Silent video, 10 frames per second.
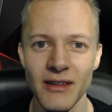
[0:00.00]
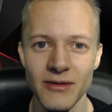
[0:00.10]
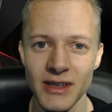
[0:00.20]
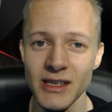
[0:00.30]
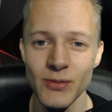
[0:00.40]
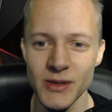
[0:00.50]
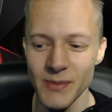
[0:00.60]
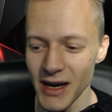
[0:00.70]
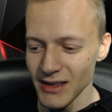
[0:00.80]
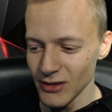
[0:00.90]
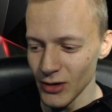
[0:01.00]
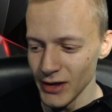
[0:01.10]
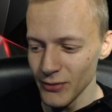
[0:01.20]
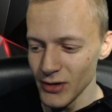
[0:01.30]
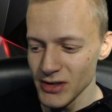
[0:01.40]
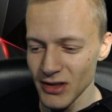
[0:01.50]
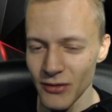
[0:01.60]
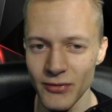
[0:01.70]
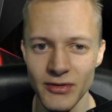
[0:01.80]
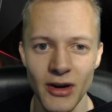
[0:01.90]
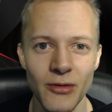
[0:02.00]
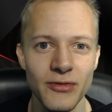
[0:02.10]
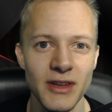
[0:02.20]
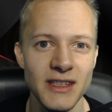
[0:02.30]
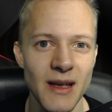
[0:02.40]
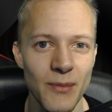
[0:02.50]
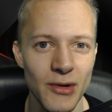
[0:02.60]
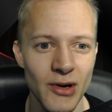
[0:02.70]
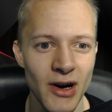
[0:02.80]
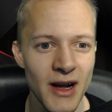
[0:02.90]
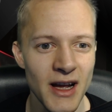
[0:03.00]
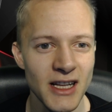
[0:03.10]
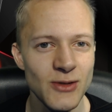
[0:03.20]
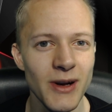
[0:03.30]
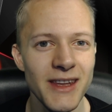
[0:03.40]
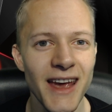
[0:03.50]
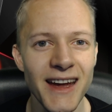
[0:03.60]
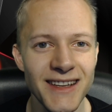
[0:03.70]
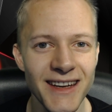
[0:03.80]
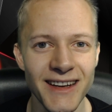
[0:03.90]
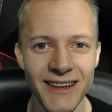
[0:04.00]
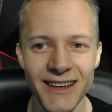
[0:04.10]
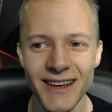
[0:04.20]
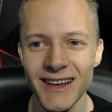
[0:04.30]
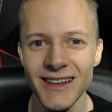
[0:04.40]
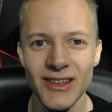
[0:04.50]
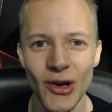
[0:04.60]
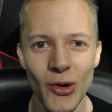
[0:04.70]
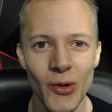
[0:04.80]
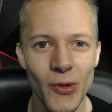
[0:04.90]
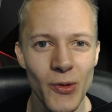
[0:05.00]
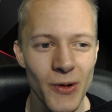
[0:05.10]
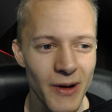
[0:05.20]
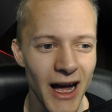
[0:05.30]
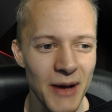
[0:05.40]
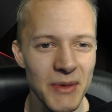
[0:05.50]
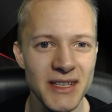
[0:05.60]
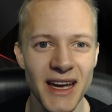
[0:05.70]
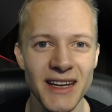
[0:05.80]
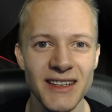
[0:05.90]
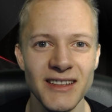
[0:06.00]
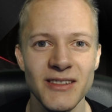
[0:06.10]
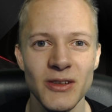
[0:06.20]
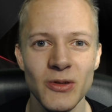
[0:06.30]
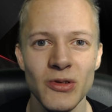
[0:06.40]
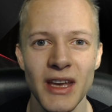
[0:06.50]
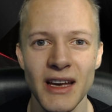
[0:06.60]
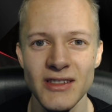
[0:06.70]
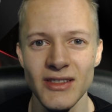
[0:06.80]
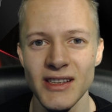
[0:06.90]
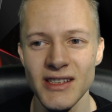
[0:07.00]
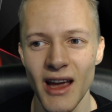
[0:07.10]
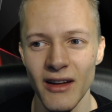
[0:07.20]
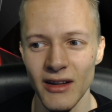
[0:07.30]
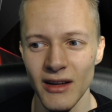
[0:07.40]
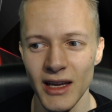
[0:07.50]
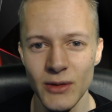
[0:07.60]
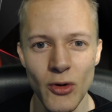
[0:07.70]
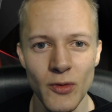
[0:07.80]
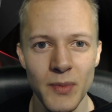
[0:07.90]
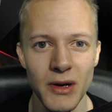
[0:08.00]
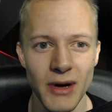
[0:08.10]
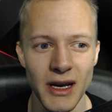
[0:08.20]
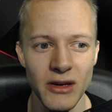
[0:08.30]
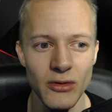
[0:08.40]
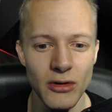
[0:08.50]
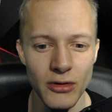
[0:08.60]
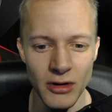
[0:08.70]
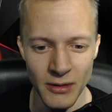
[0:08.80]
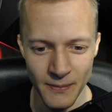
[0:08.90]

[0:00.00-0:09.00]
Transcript: this was made the 31st of December 2018. So I'm excited to do things on this channel. It won't be regular,